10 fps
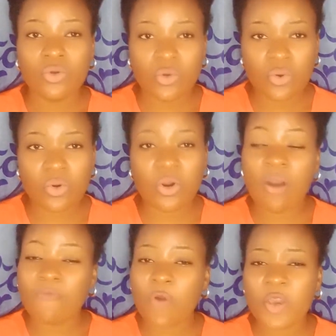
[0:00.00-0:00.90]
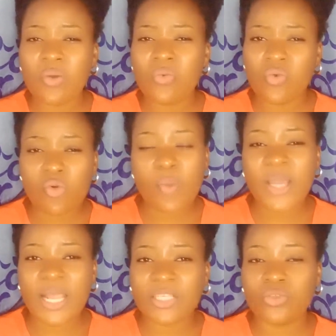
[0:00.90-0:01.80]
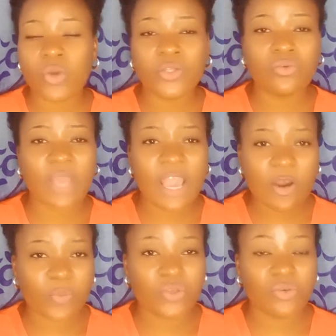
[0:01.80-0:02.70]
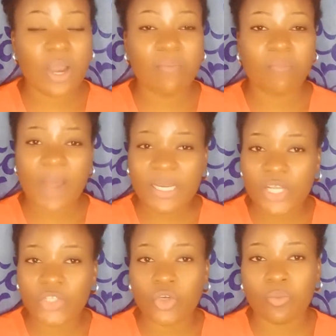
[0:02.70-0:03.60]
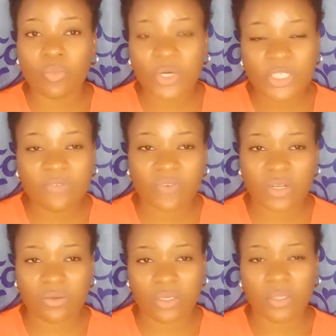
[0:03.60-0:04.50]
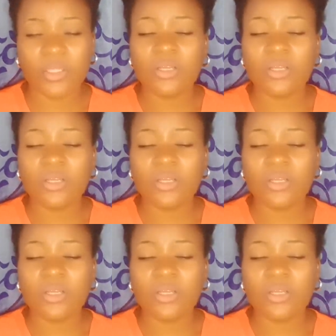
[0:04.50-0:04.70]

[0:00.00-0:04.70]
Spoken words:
Look for a woman that is going to help you and manage your money very well.